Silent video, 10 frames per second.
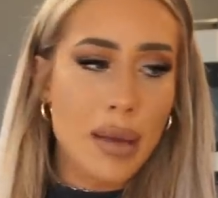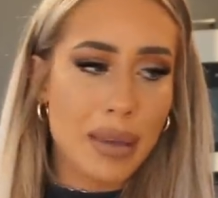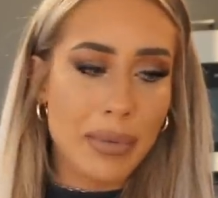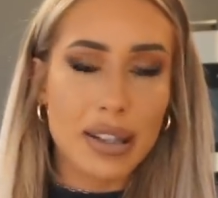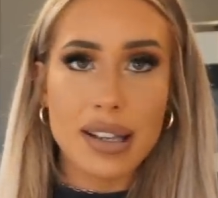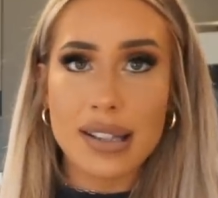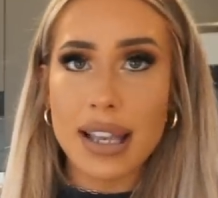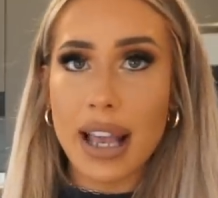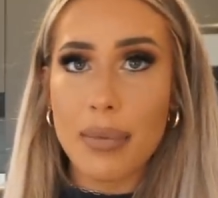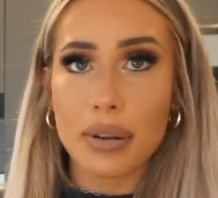Maybe it's because
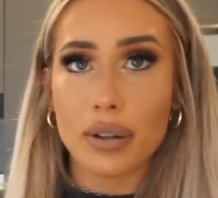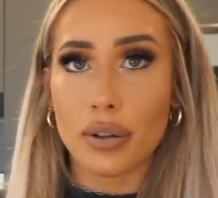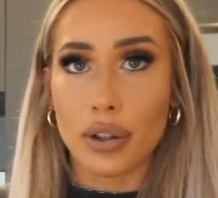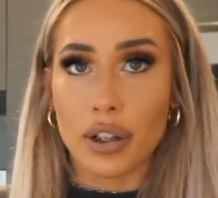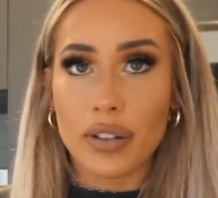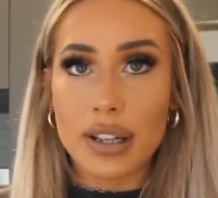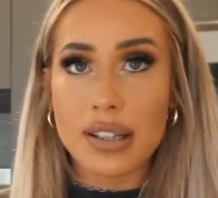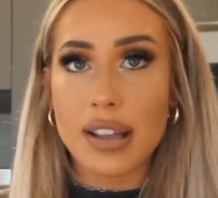like I'm a little nervous.